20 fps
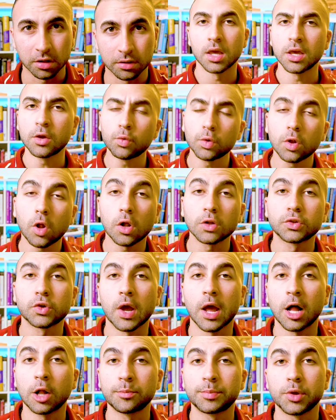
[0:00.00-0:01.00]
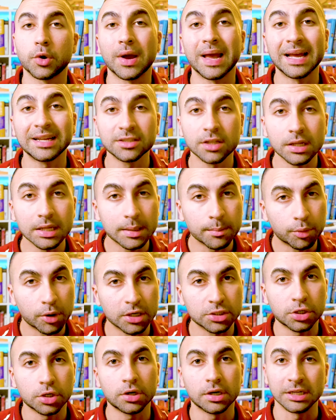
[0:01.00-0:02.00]
It will also help you handling
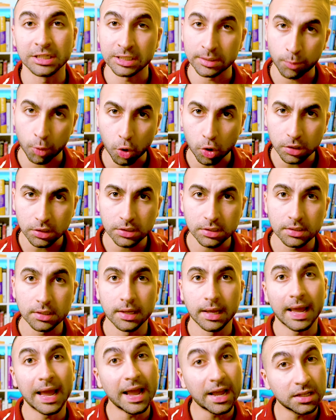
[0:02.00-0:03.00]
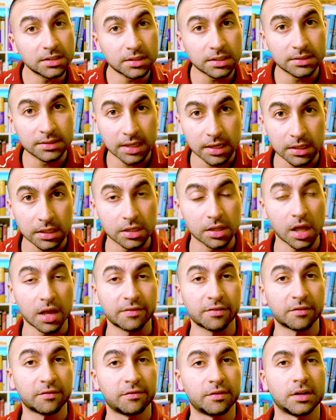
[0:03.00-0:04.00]
pressure in sports and in daily
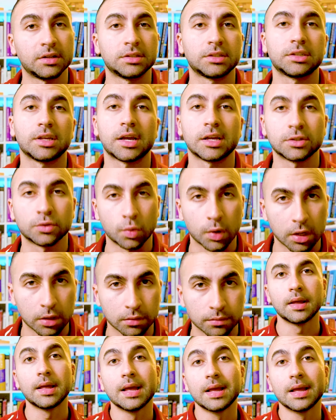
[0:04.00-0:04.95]
life events as well.